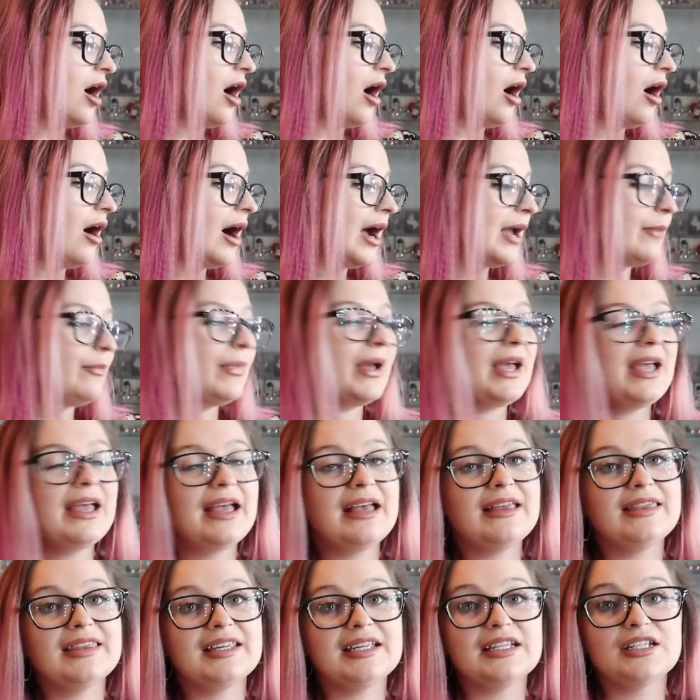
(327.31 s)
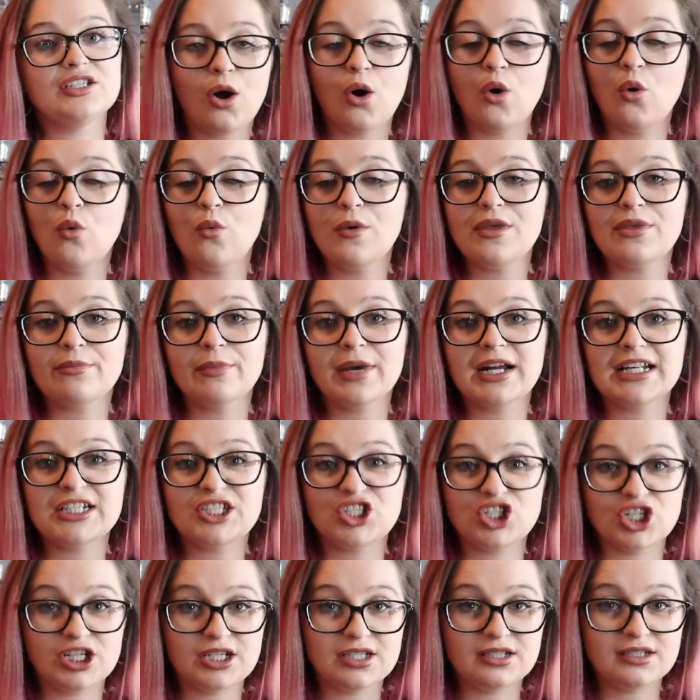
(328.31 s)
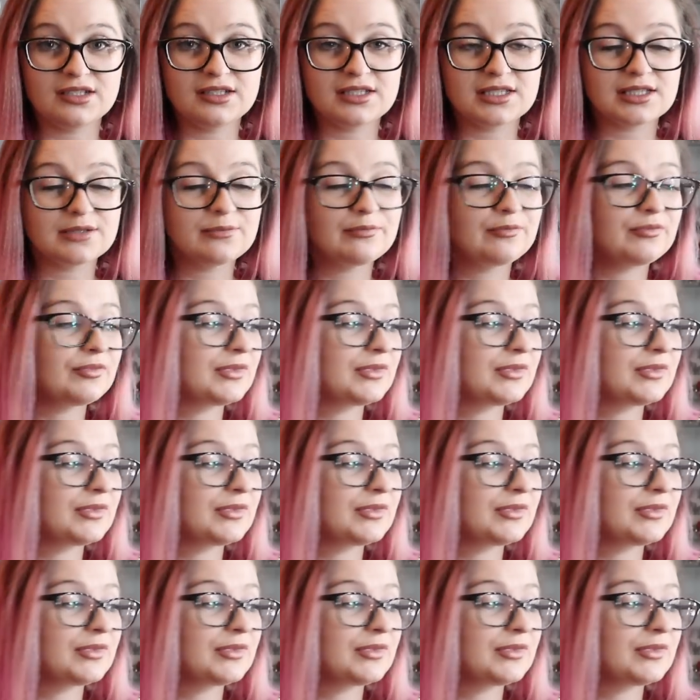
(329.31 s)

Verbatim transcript: I pair these all with my gins.